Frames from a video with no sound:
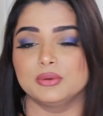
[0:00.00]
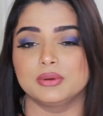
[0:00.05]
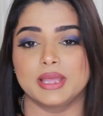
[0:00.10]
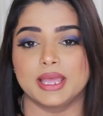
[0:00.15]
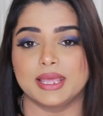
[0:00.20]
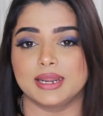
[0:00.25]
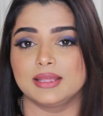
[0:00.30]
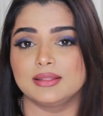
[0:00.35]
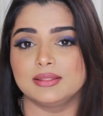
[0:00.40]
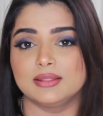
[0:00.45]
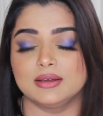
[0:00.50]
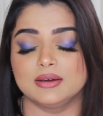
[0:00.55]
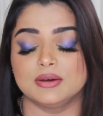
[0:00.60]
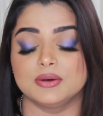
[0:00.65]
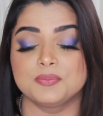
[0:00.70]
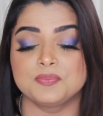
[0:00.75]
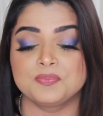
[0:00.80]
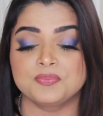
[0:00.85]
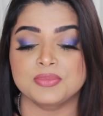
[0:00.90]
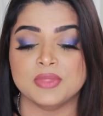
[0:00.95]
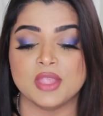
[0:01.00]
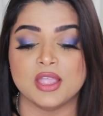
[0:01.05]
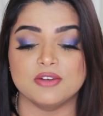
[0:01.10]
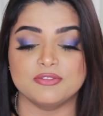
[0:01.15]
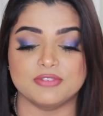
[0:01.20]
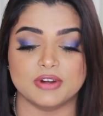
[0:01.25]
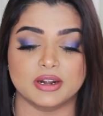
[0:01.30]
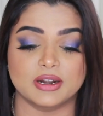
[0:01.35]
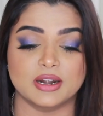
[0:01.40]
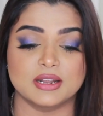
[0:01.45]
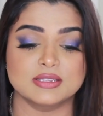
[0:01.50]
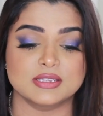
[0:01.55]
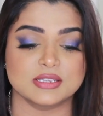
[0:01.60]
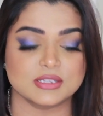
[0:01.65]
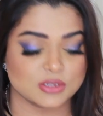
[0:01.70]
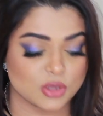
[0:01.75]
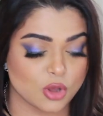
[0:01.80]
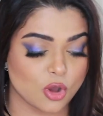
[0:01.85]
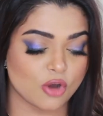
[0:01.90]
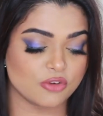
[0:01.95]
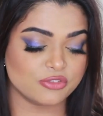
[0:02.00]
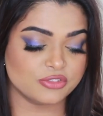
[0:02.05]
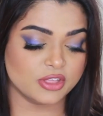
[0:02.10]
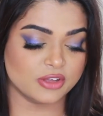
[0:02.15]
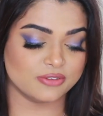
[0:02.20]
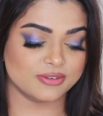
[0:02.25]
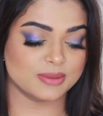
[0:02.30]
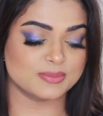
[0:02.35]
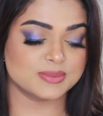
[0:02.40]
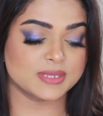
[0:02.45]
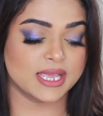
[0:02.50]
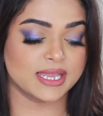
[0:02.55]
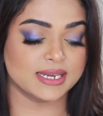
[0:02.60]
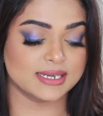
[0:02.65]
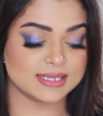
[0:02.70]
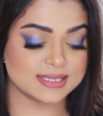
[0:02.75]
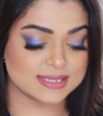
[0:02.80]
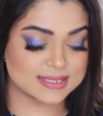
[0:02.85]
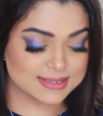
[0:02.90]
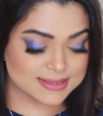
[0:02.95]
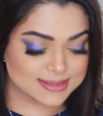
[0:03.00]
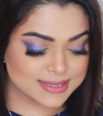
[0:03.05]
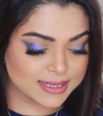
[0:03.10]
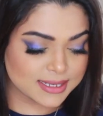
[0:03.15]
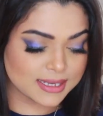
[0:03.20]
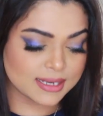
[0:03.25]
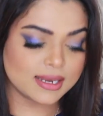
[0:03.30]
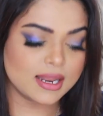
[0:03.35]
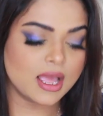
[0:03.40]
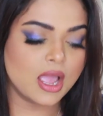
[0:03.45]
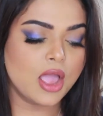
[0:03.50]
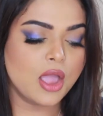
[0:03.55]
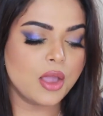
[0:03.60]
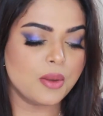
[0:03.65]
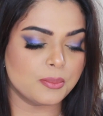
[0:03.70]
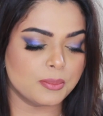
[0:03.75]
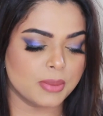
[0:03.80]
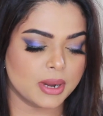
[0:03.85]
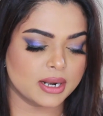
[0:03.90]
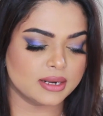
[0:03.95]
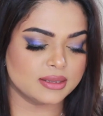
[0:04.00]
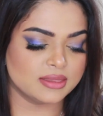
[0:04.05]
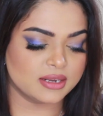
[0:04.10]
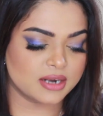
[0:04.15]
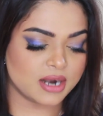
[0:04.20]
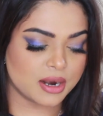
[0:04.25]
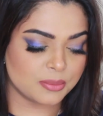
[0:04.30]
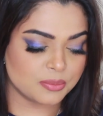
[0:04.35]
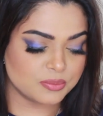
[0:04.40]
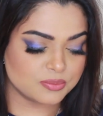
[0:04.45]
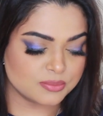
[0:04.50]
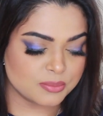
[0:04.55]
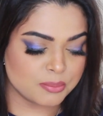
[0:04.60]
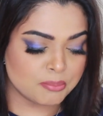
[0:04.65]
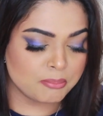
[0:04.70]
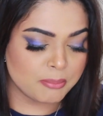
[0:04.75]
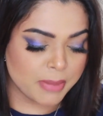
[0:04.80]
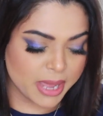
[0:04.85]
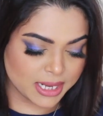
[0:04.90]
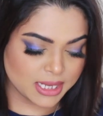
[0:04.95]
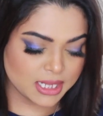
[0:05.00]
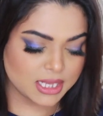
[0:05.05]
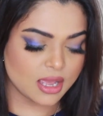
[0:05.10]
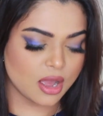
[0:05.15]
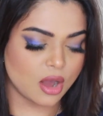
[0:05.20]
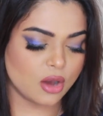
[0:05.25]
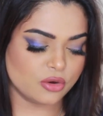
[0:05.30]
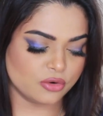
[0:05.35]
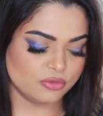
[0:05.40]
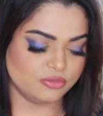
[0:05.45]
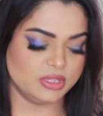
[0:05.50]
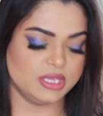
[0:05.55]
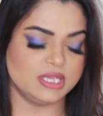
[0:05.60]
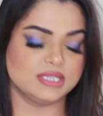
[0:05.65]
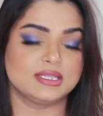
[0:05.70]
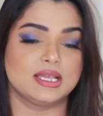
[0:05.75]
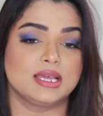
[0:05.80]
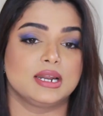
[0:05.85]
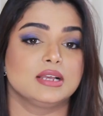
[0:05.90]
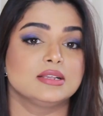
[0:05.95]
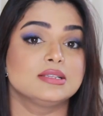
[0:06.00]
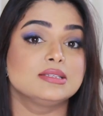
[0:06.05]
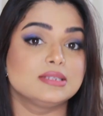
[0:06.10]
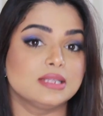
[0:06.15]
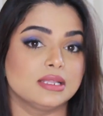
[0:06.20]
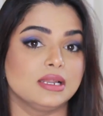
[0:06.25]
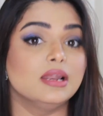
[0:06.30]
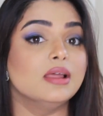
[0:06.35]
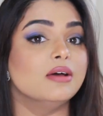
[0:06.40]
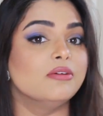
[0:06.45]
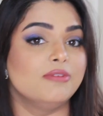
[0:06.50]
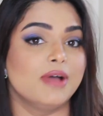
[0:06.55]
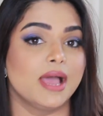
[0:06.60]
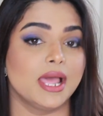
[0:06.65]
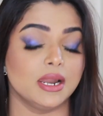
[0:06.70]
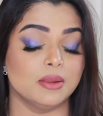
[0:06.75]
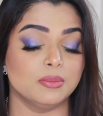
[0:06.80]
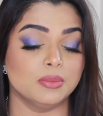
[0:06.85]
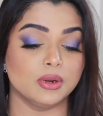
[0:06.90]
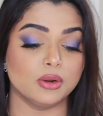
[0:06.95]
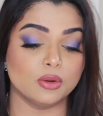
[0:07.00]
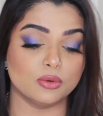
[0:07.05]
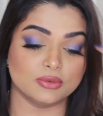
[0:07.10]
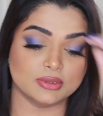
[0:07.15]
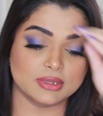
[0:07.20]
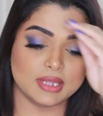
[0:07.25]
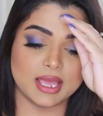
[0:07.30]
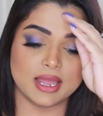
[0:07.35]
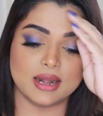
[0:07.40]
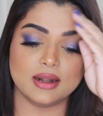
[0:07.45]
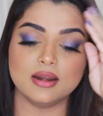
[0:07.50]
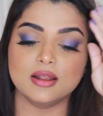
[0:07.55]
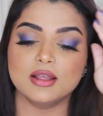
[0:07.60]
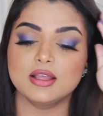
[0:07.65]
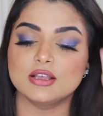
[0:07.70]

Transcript: getting the fragrances off their website still, but there are many out of these that are still available over there.